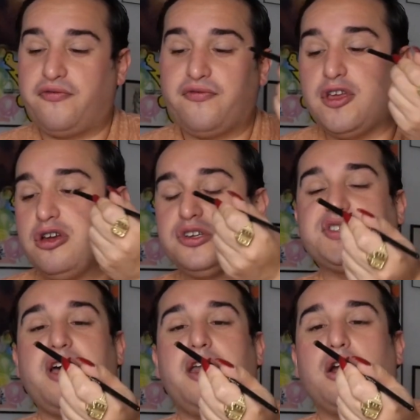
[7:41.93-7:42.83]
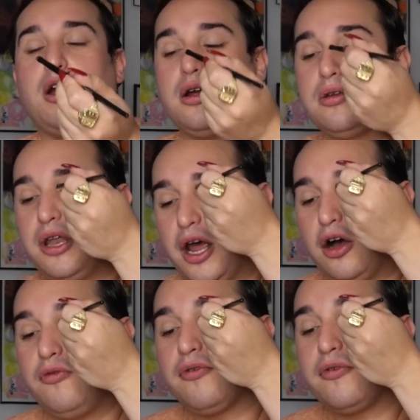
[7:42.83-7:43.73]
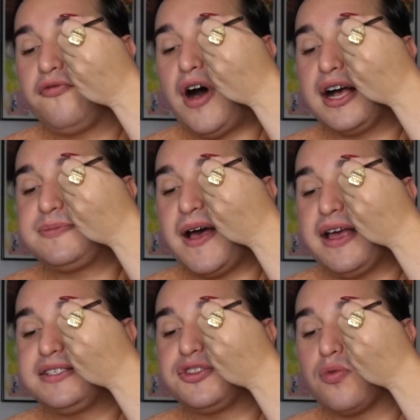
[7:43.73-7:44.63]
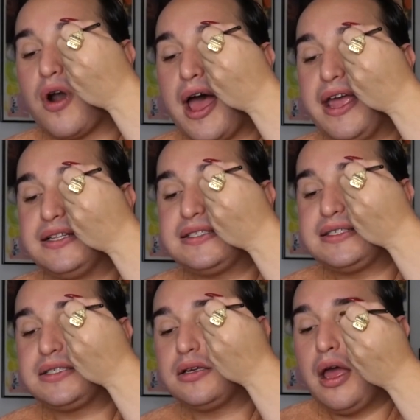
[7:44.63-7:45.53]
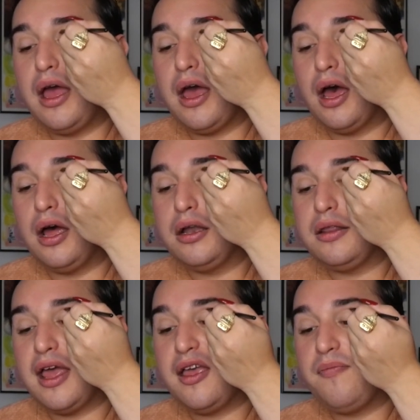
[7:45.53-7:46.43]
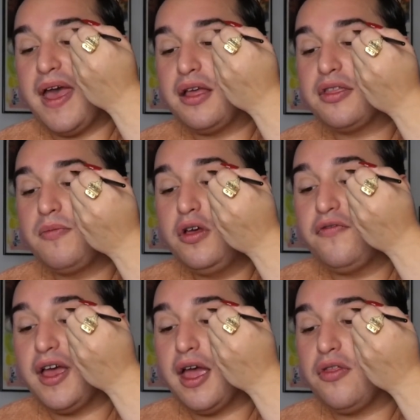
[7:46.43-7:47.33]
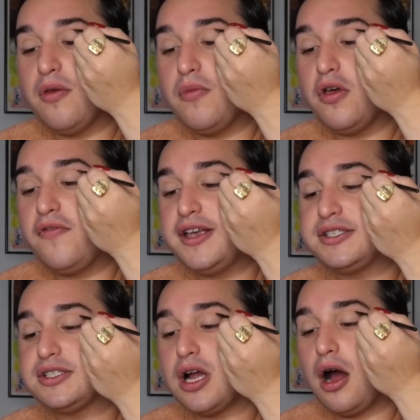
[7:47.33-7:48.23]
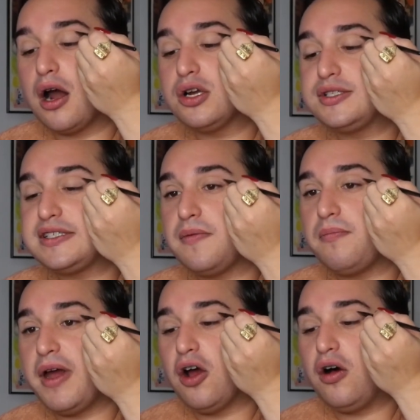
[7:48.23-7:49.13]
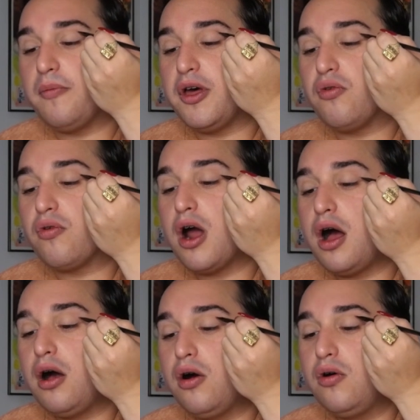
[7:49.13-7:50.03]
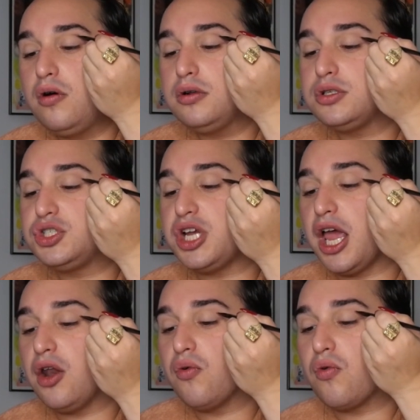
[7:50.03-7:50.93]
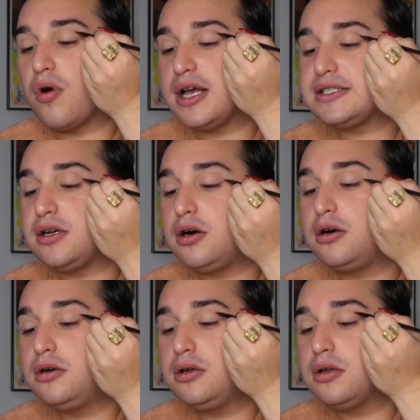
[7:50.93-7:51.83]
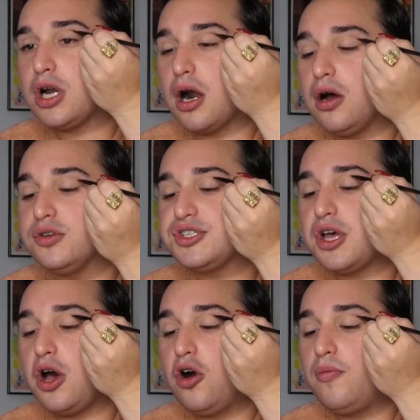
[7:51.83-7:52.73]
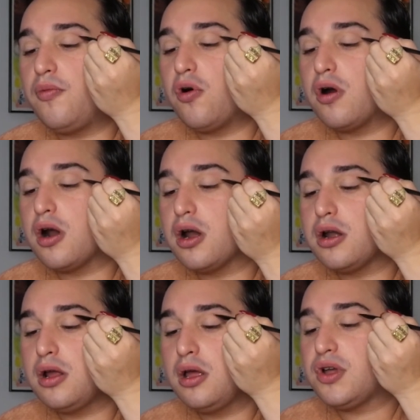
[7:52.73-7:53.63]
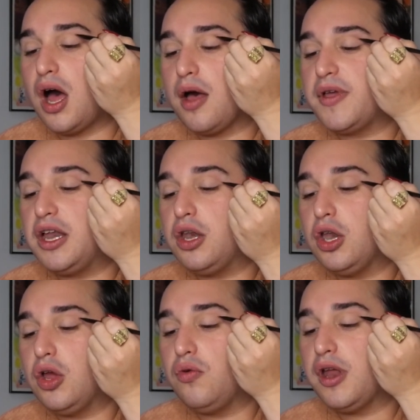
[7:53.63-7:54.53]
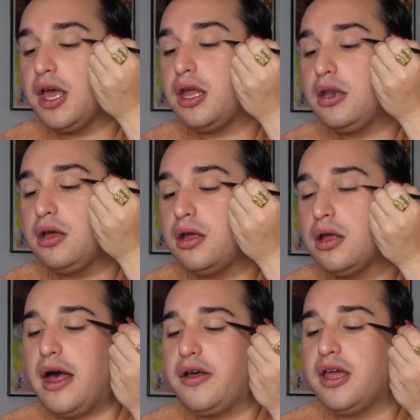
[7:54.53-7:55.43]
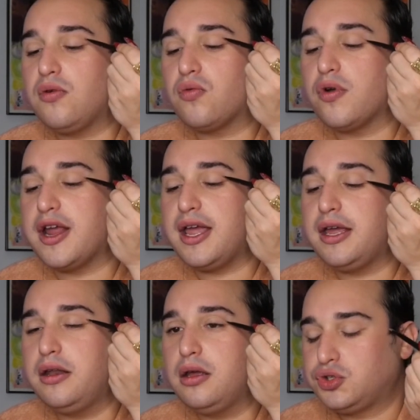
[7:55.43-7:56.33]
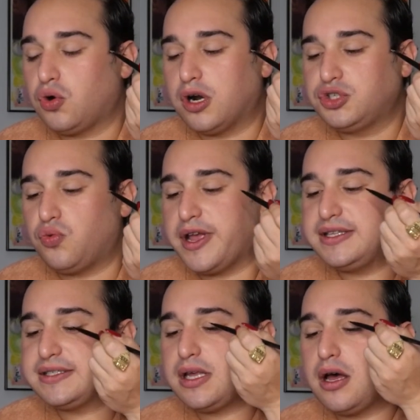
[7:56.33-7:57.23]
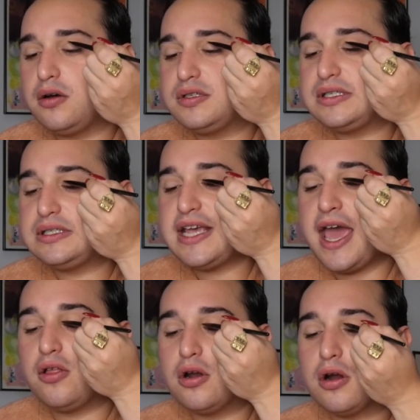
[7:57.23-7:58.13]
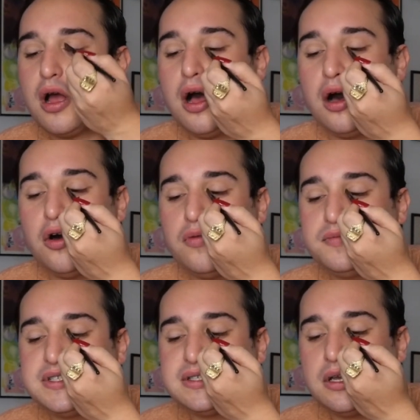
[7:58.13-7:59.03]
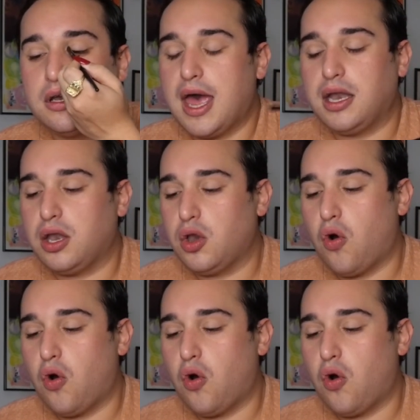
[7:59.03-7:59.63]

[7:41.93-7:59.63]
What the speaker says: a few years later, you know, Fox buys the rights and they make the movie. And the movie stars Marilyn Monroe, Jane Russell, Charles Coburn, Tommy Noonan, Elliot Reed, George Winslow, Taylor Holmes, and